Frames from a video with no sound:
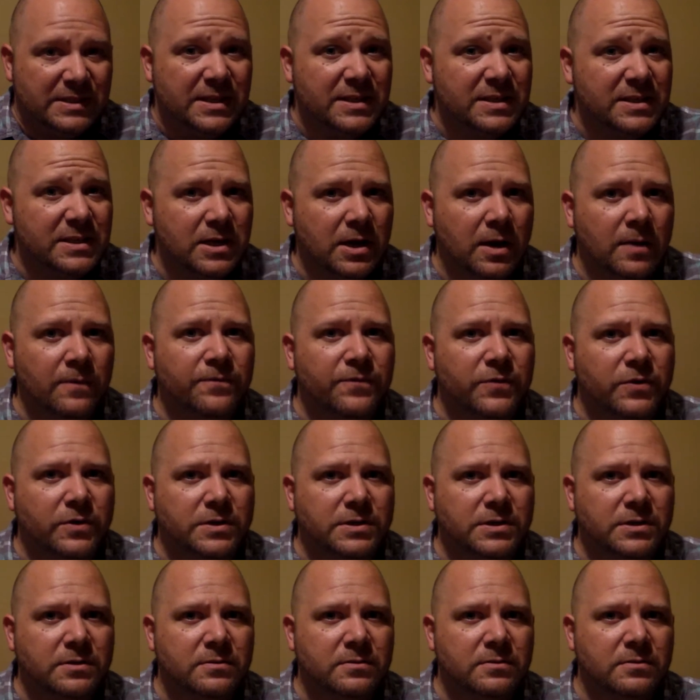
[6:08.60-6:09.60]

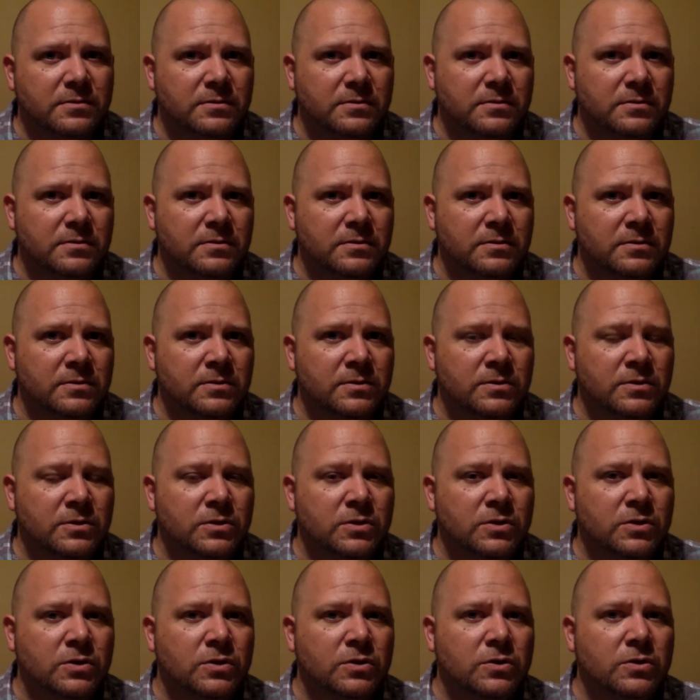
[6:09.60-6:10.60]
discomfort,
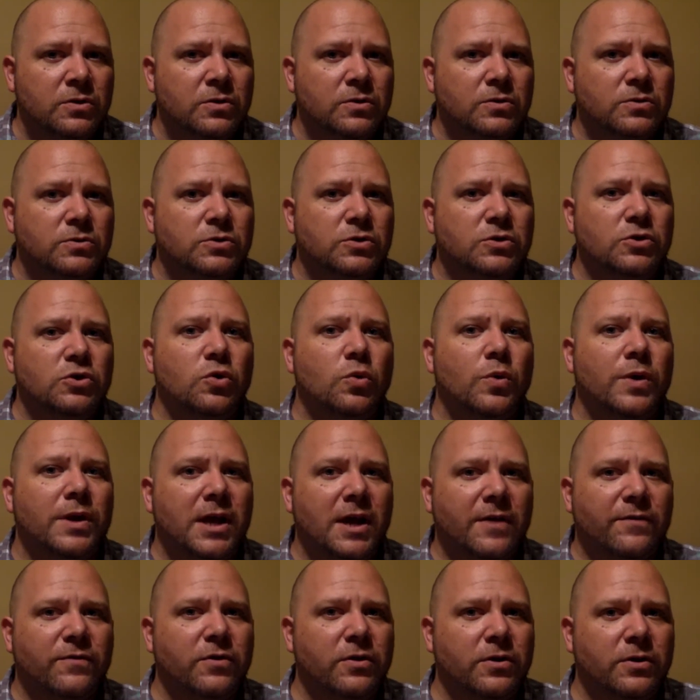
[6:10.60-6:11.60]
to do
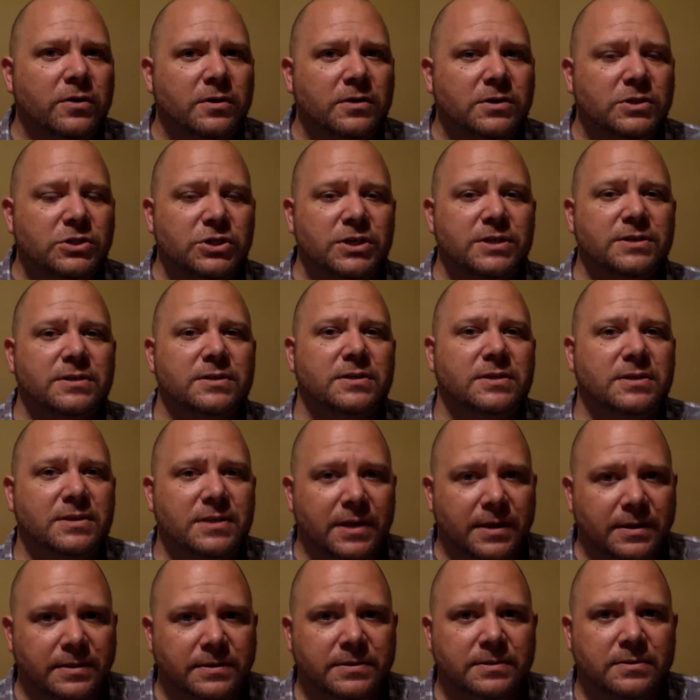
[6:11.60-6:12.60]
whatever Jesus
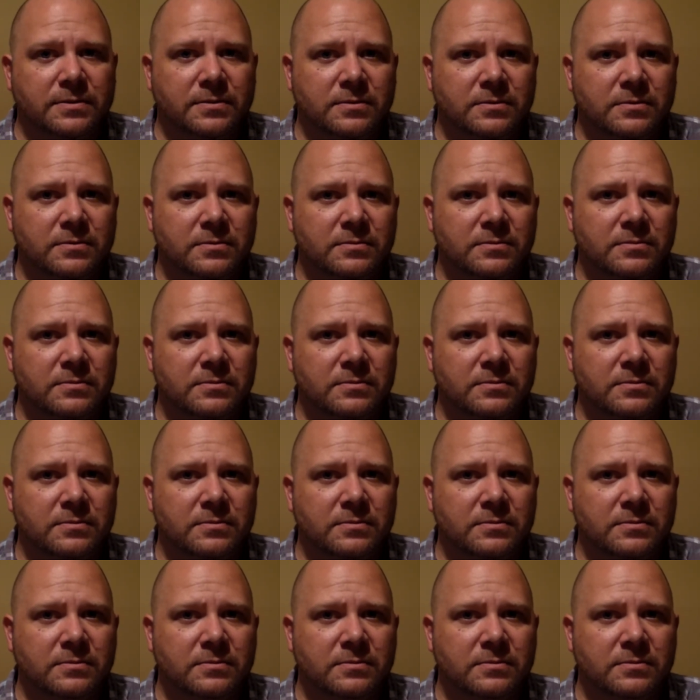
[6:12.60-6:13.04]
says?